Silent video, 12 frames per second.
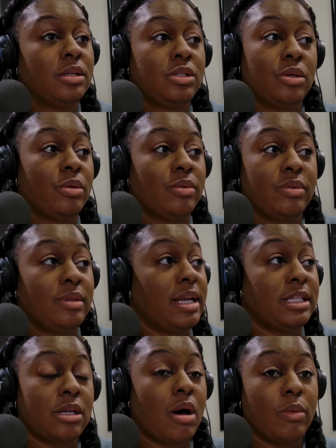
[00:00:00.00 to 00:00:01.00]
So
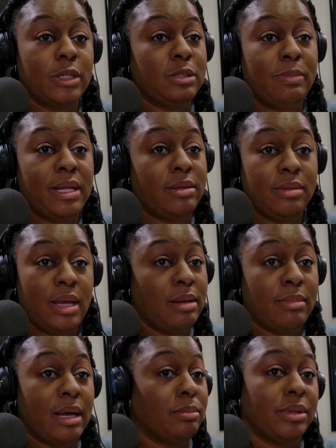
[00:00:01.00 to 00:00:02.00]
it's always been
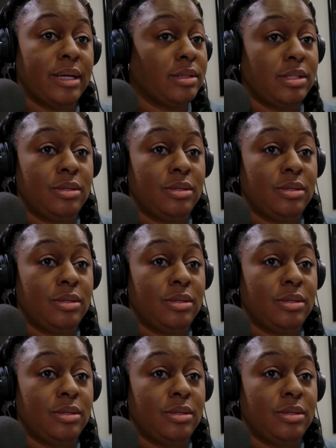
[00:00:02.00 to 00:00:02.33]
in my blood